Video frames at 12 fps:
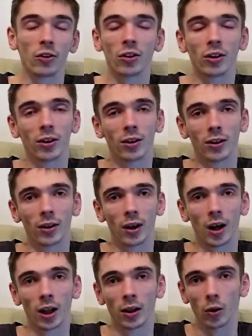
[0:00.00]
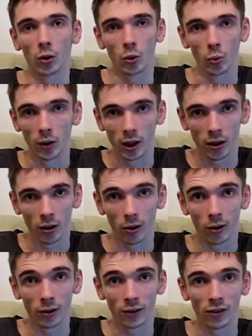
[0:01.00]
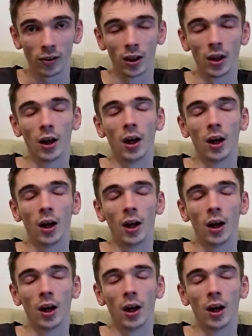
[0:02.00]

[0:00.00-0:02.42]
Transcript: to unlock all the cards.